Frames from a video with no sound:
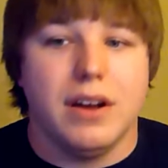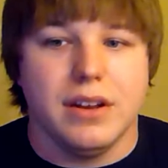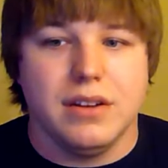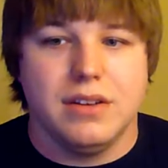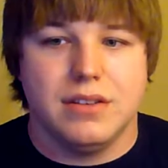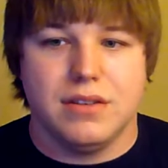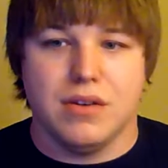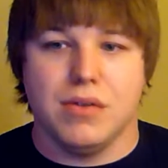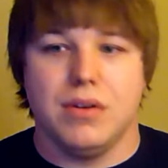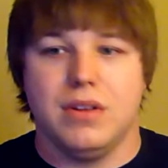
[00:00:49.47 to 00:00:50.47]
Alright,
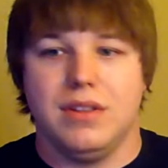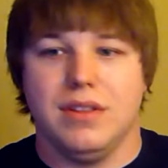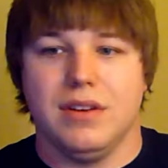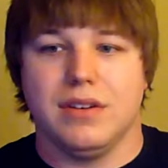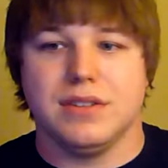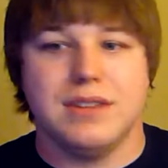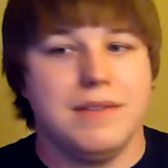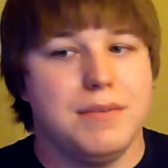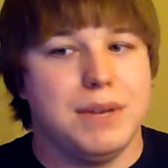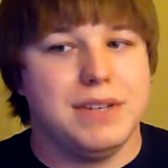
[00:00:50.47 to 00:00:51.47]
so there are
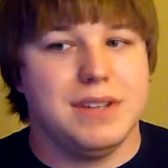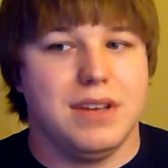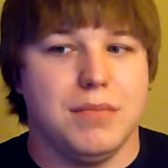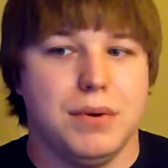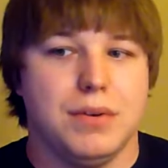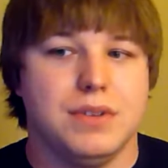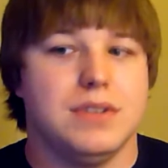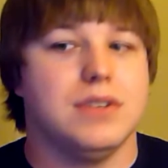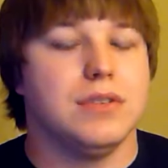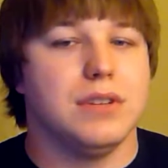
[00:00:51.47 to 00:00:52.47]
7 basic
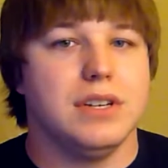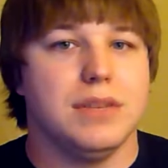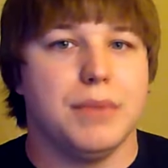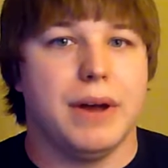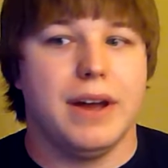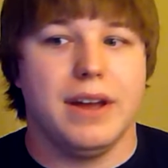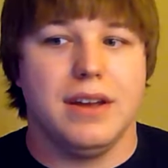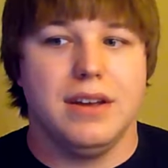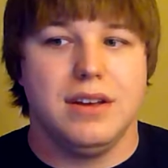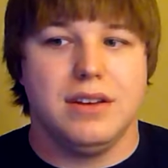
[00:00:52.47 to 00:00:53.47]
components that you'll need to
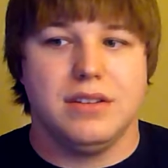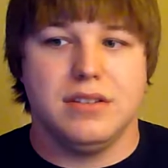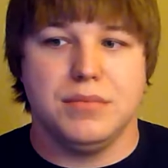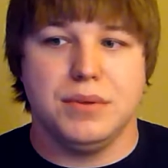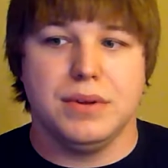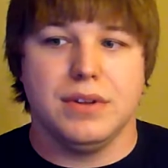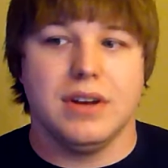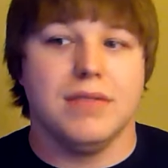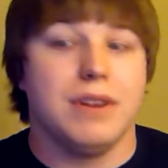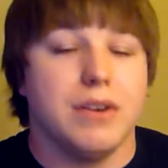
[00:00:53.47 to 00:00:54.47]
buy to build
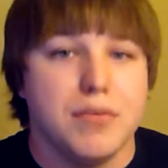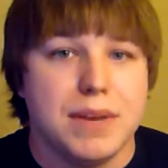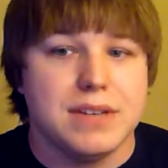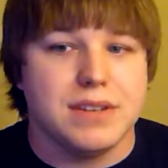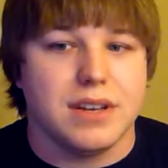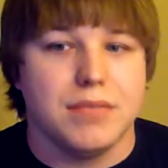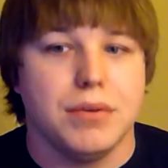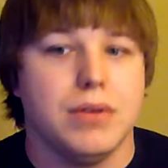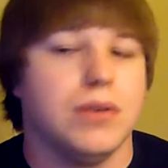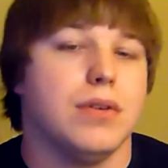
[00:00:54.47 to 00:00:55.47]
a very basic
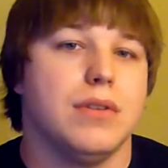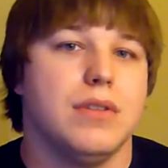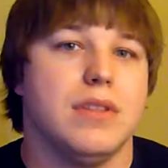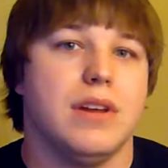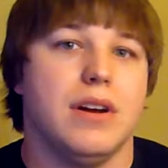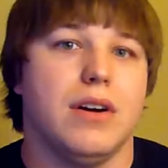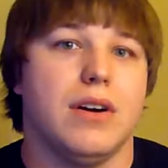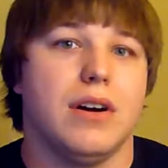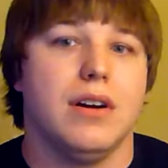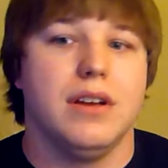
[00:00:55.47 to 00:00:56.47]
computer. They
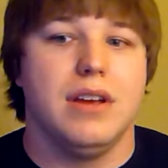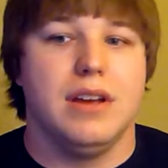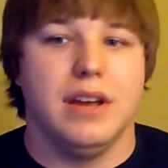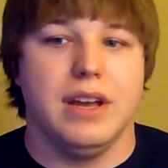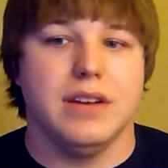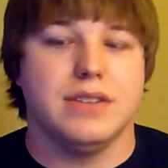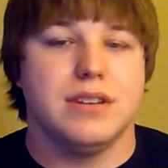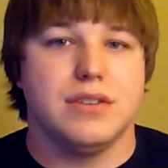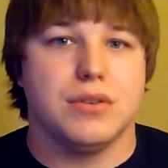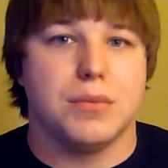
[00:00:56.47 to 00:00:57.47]
are a
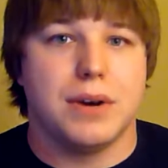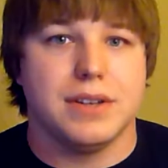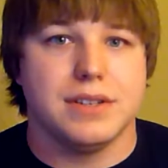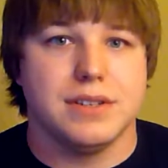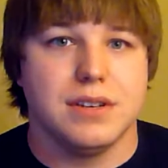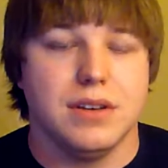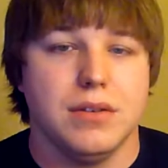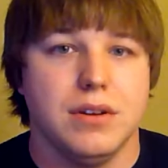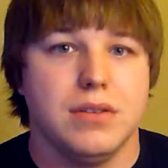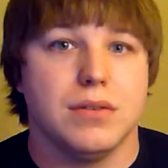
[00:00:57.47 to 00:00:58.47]
central processing
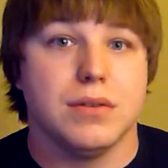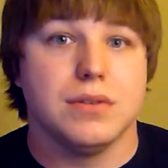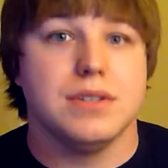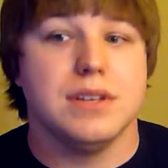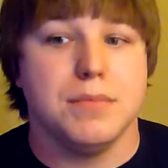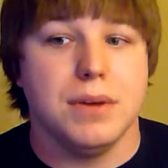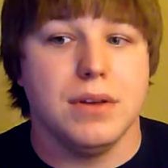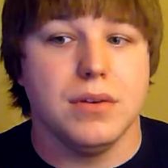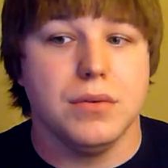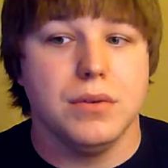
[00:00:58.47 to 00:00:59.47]
unit, or
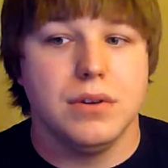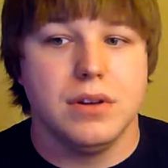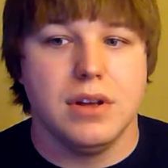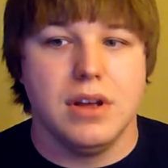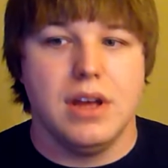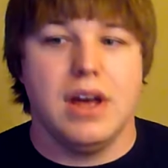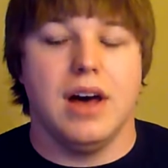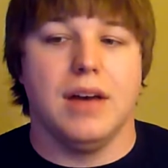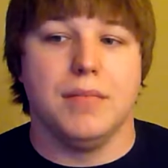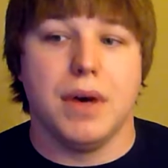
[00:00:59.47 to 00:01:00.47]
CPU,
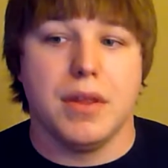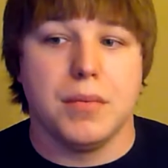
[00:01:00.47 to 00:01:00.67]
a